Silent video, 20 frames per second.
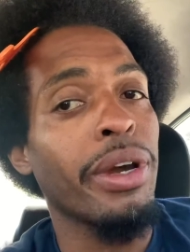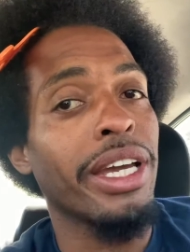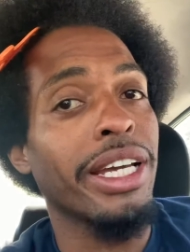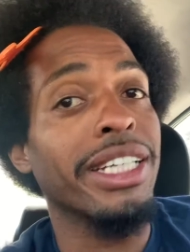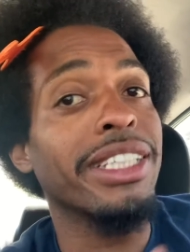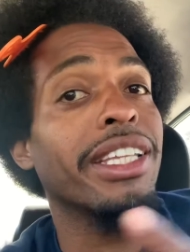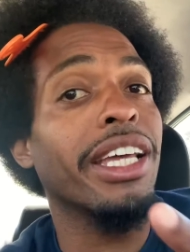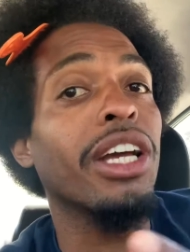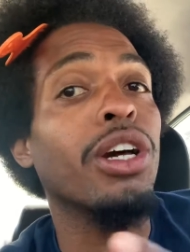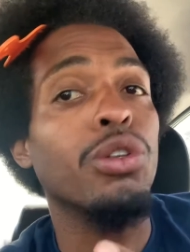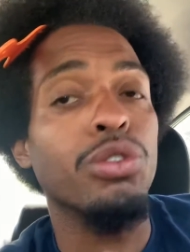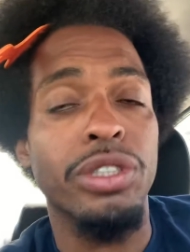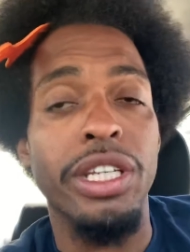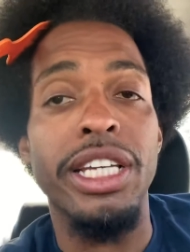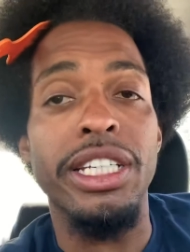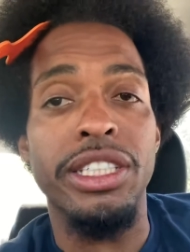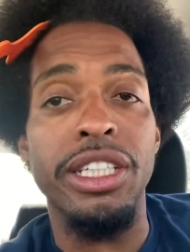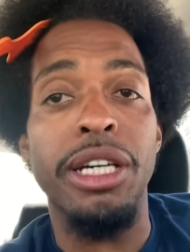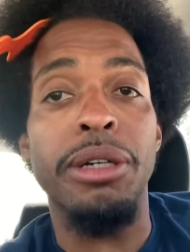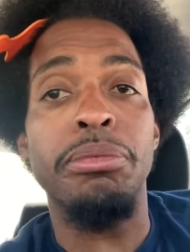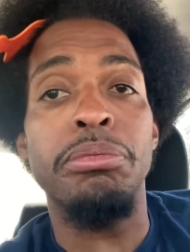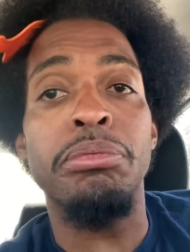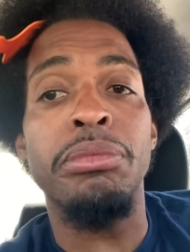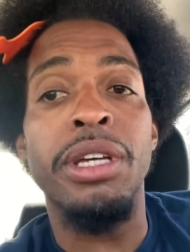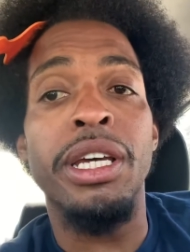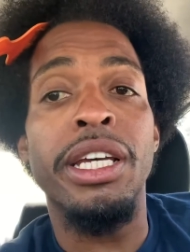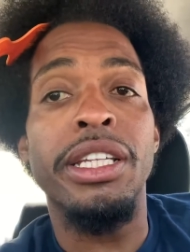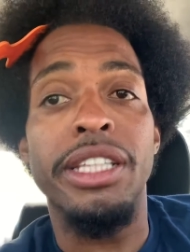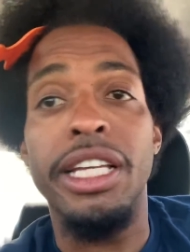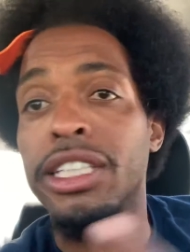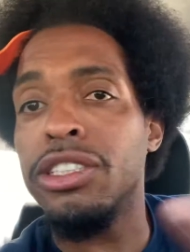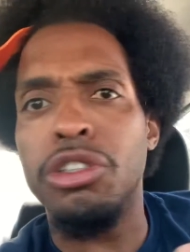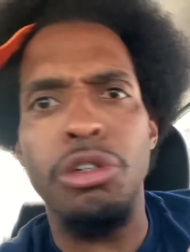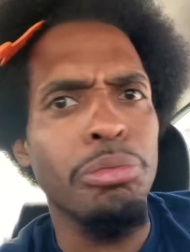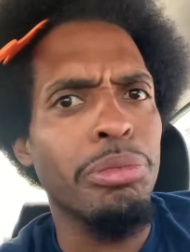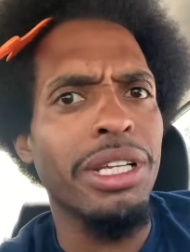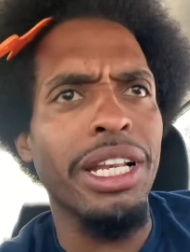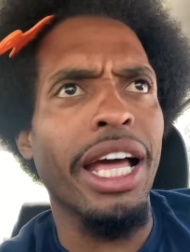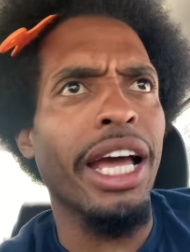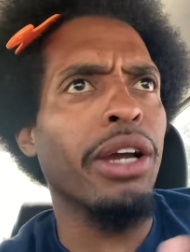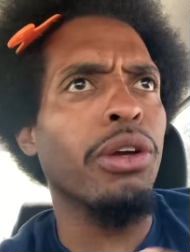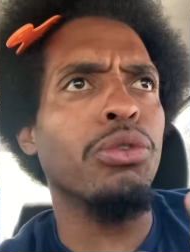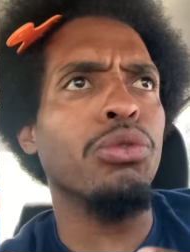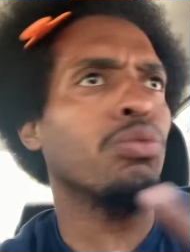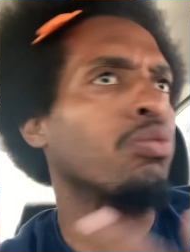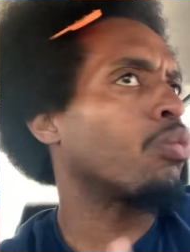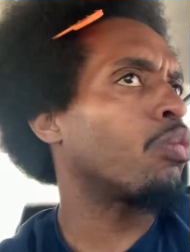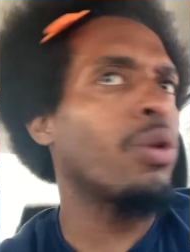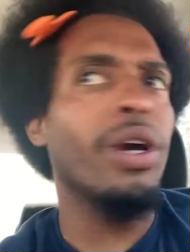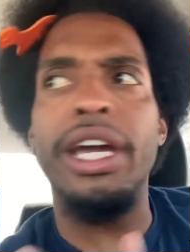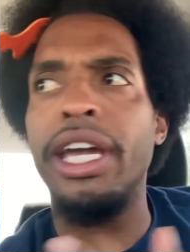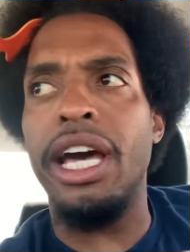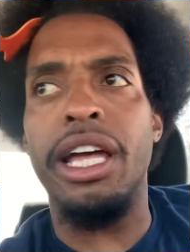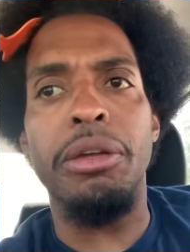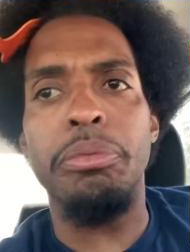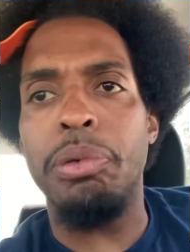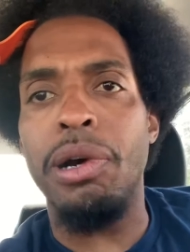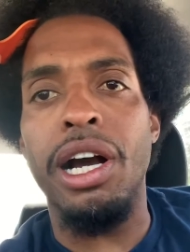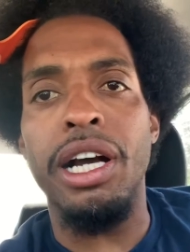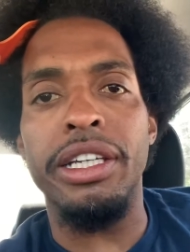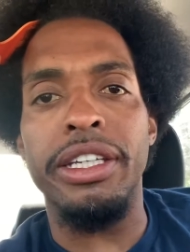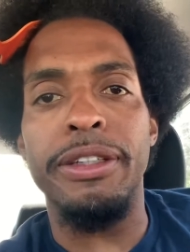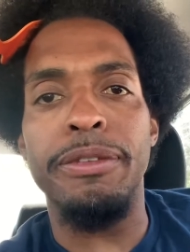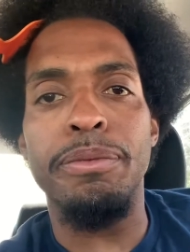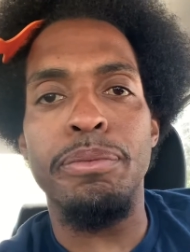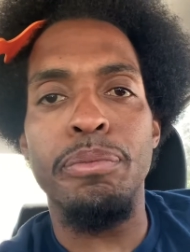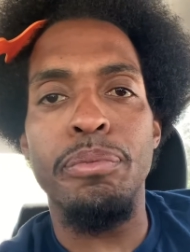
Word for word: because they're gonna say something that's gonna be like way out of pocket.